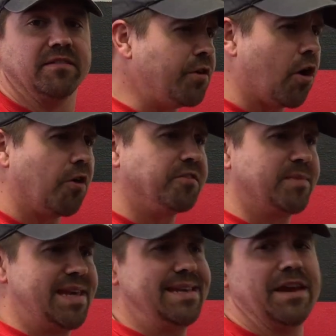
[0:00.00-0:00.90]
There are some
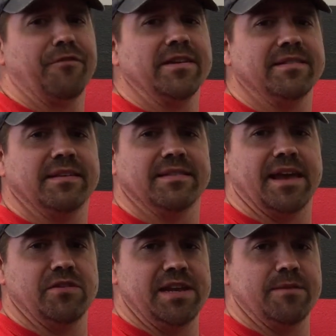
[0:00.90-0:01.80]
key differences that
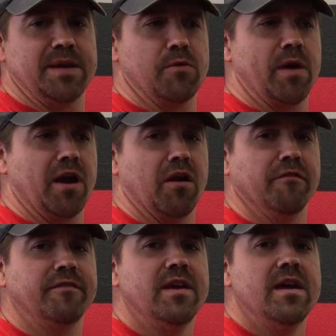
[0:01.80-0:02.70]
you need to be aware
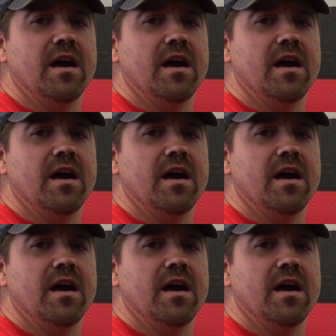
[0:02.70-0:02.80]
of,